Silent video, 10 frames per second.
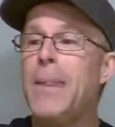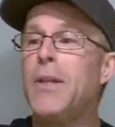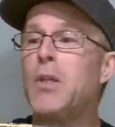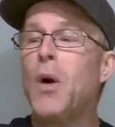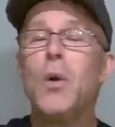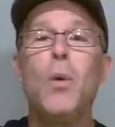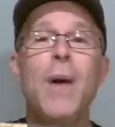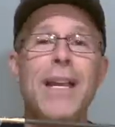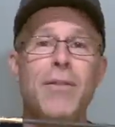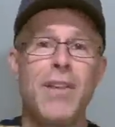The total
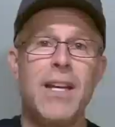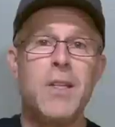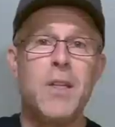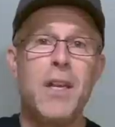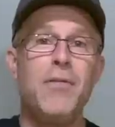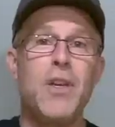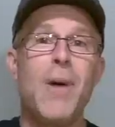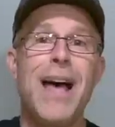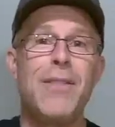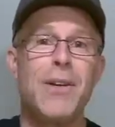weight of this, if you
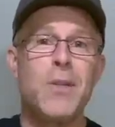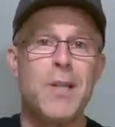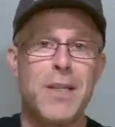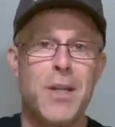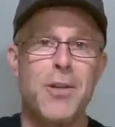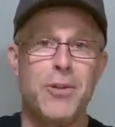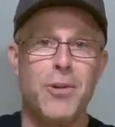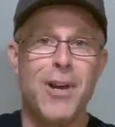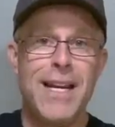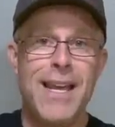add their
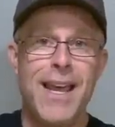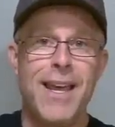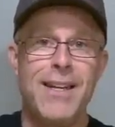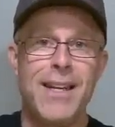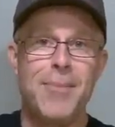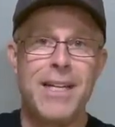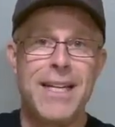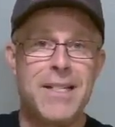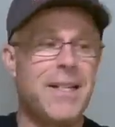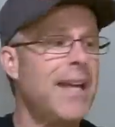600 grain head, and I'm gonna
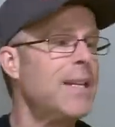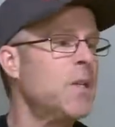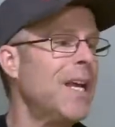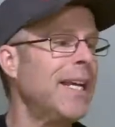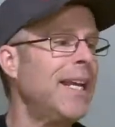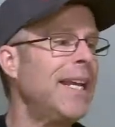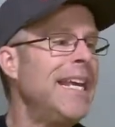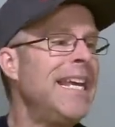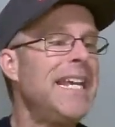get to that in a second,